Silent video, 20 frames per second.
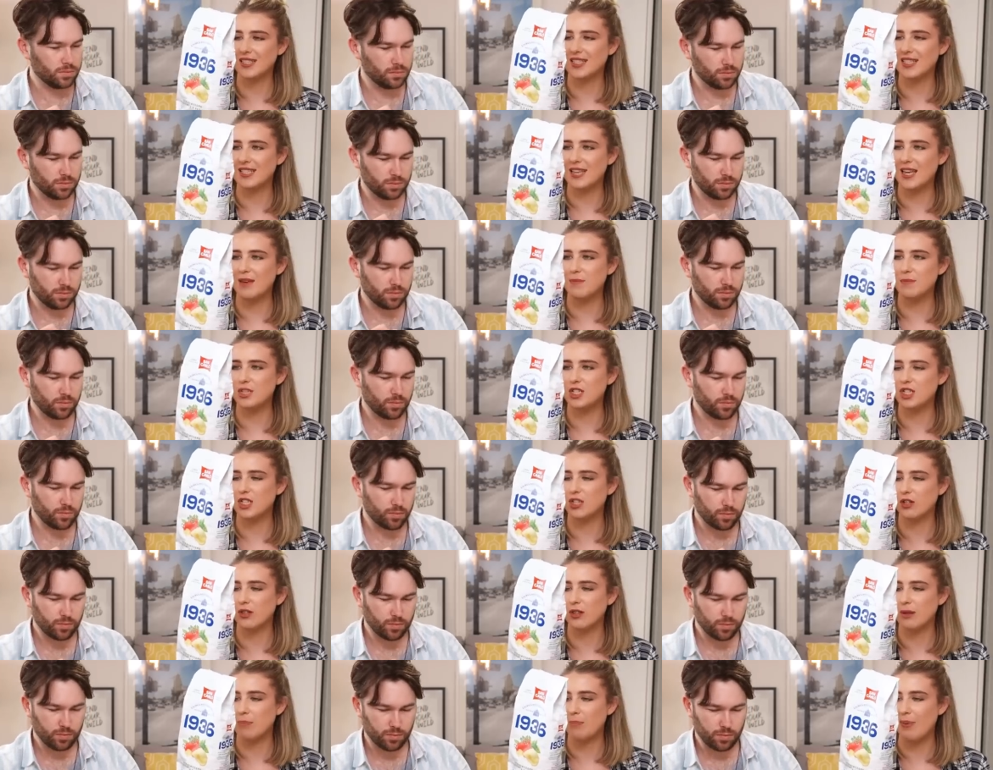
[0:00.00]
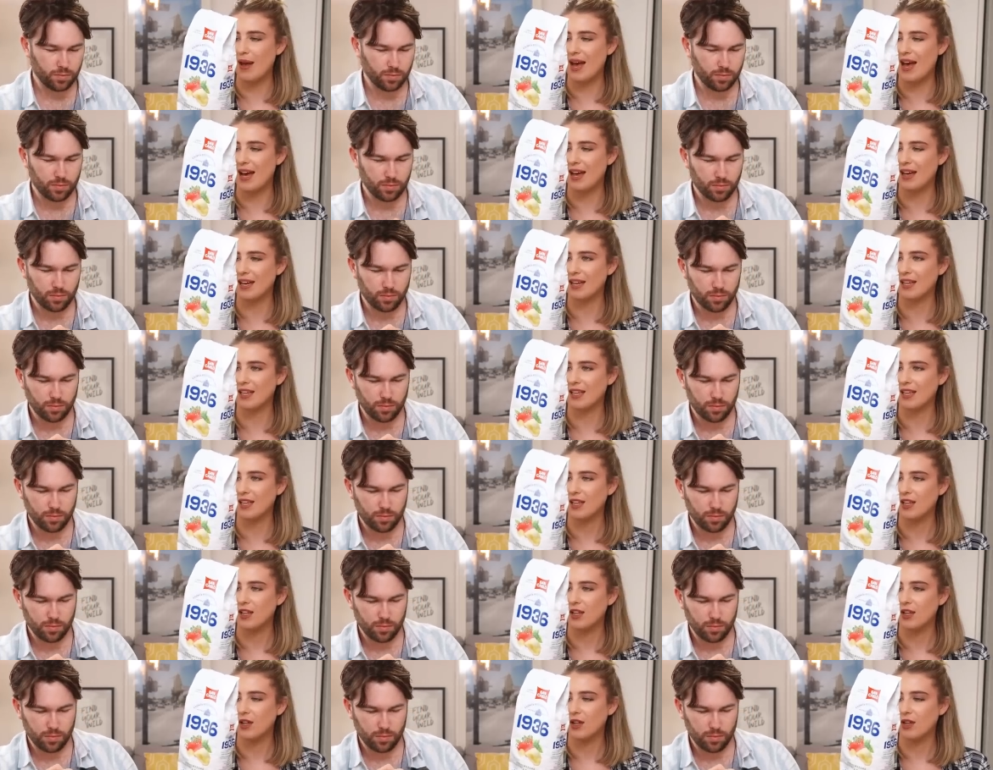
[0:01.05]
Speaker 1: and there's images on the back,
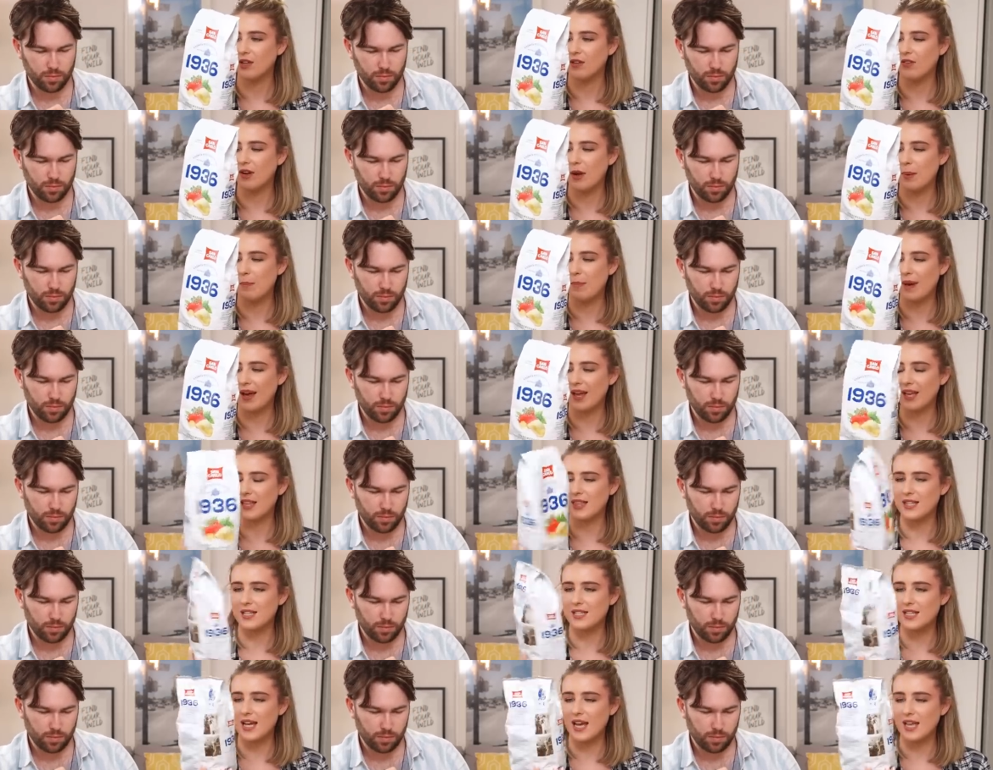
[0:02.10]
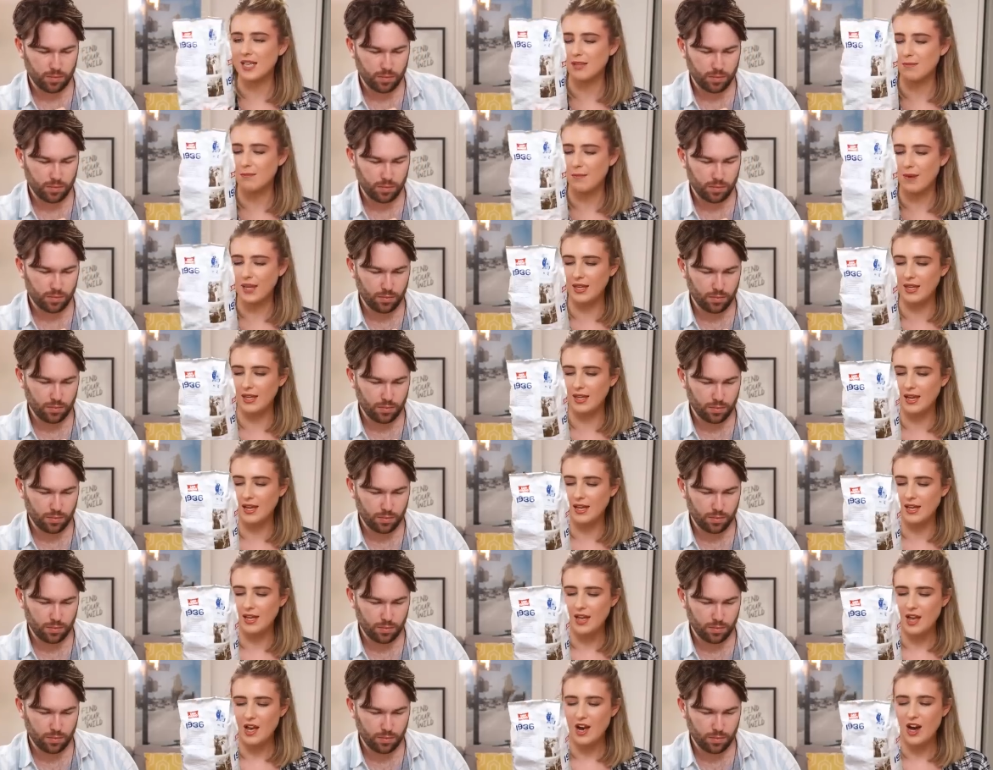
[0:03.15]
like back in the day, them making it.
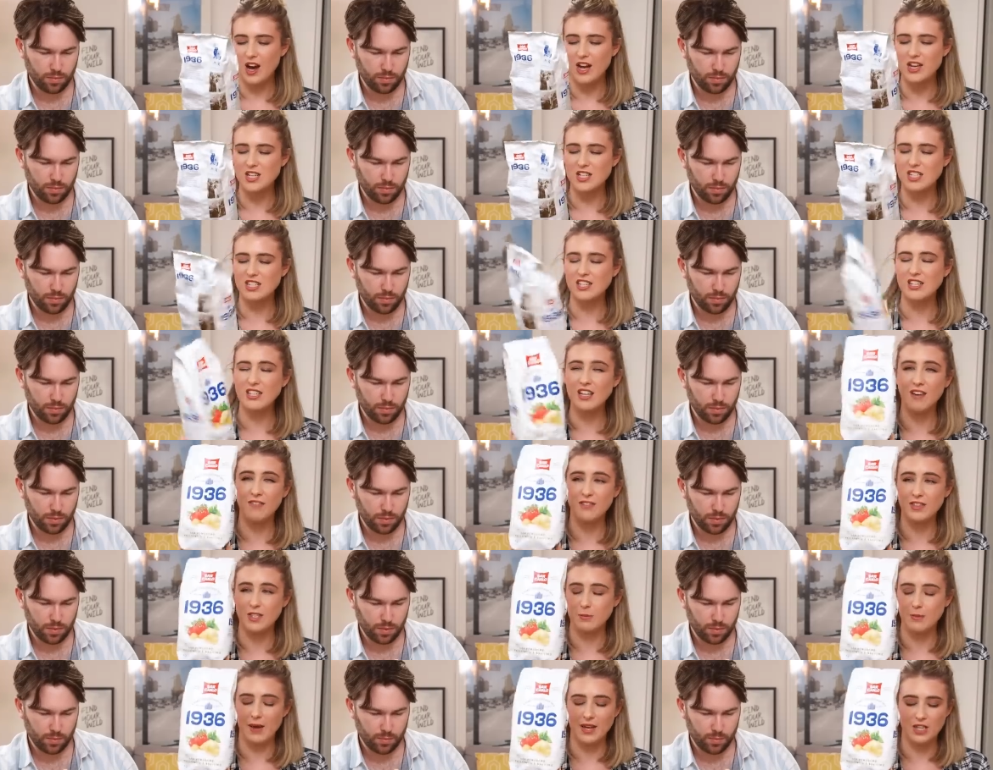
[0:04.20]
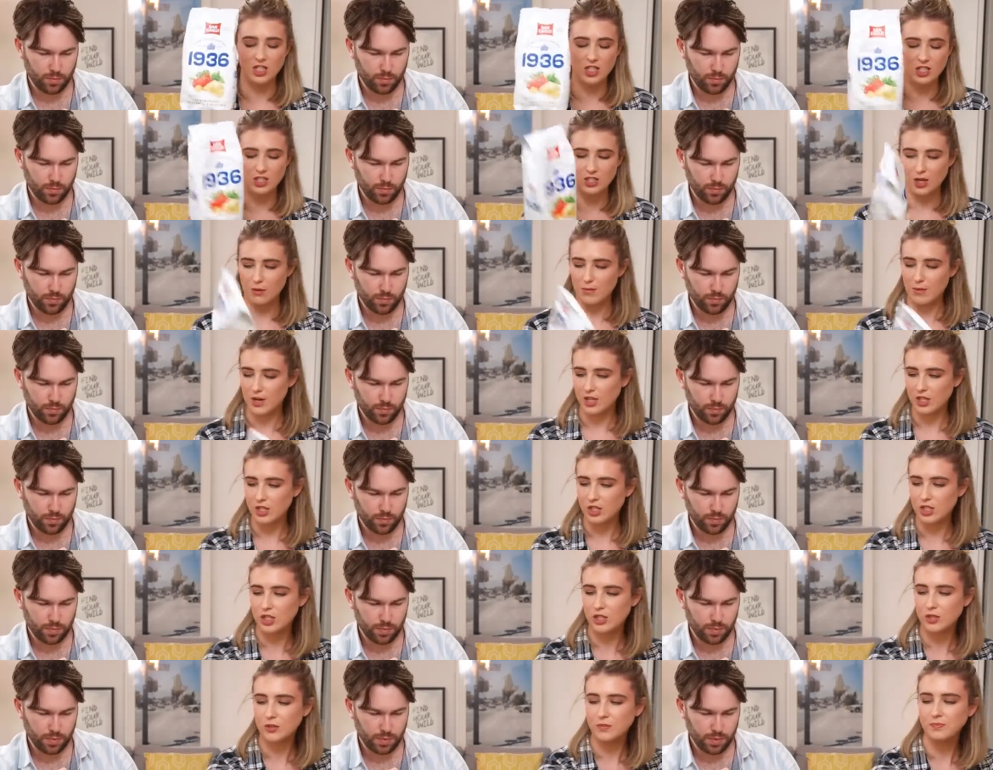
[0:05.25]
I just love this packaging so
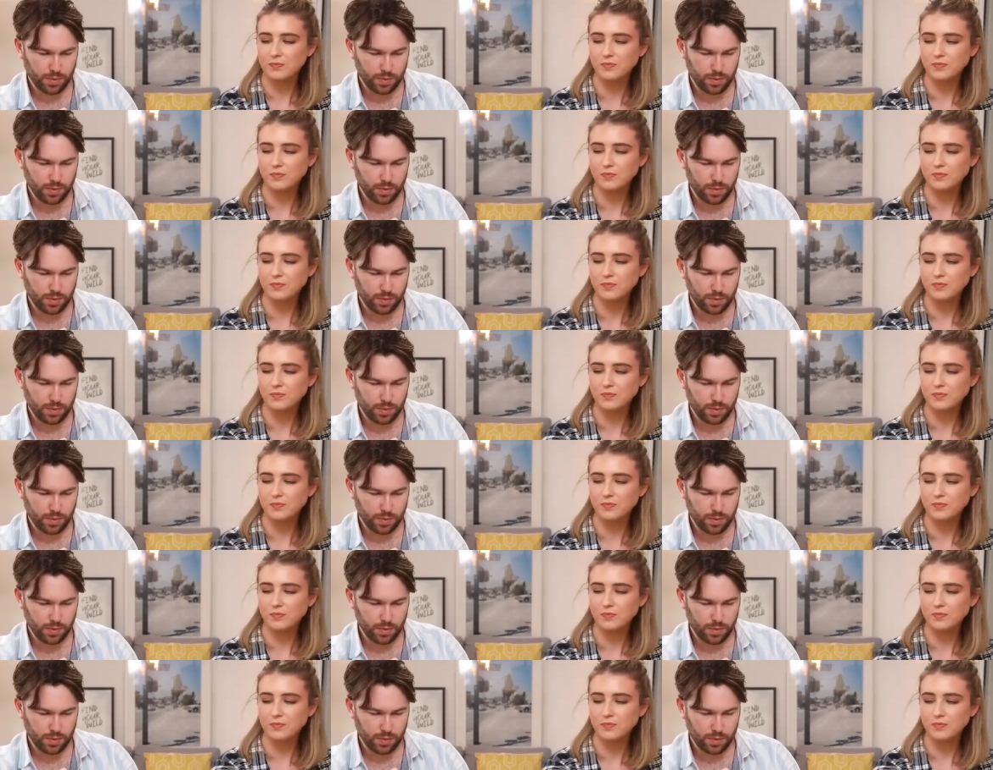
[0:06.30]
much.